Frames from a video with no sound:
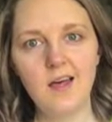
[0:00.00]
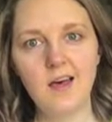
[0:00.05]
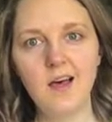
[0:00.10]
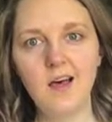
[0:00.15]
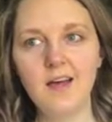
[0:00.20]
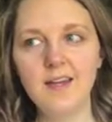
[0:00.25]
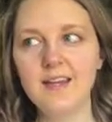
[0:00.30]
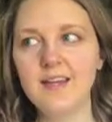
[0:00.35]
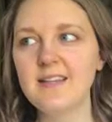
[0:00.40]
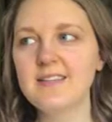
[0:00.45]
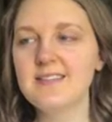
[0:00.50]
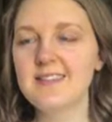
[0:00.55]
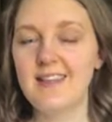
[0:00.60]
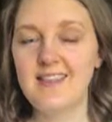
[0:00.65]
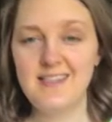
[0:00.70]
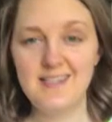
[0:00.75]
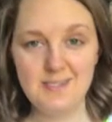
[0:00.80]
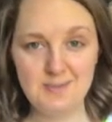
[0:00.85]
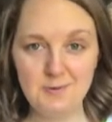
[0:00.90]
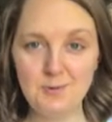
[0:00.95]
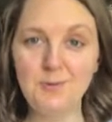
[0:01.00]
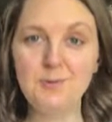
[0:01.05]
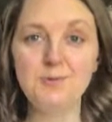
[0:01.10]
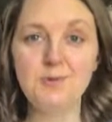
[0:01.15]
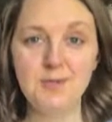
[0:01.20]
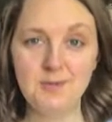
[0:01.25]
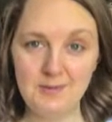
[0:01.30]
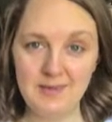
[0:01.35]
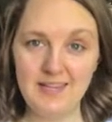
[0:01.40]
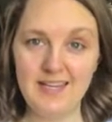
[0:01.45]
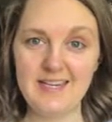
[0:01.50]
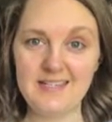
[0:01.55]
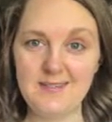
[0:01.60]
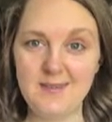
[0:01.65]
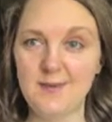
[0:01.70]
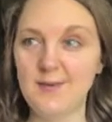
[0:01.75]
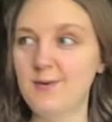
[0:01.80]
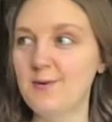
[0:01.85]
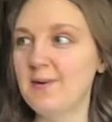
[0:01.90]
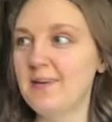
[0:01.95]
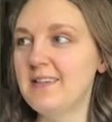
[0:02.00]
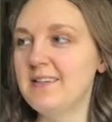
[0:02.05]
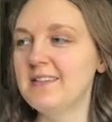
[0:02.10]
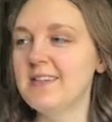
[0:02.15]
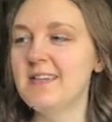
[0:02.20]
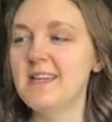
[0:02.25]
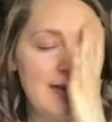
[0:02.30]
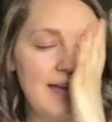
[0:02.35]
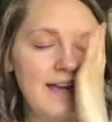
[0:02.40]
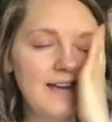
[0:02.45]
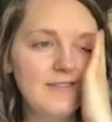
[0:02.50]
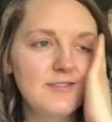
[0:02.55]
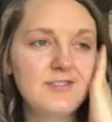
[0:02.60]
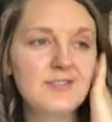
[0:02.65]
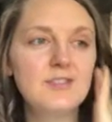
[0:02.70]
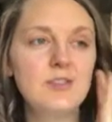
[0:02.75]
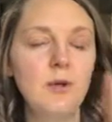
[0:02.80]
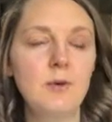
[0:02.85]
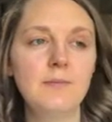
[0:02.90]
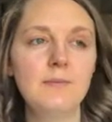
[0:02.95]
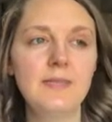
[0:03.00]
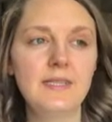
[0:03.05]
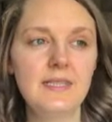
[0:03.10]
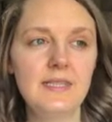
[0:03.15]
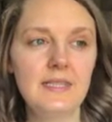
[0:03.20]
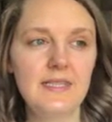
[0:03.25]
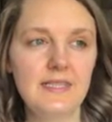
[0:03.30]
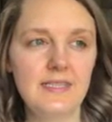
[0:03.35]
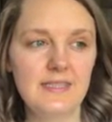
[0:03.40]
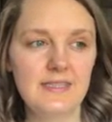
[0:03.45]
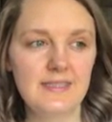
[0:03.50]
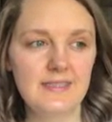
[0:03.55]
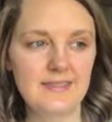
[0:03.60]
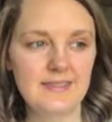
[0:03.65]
on us, and this will relate to the quilt. We have so much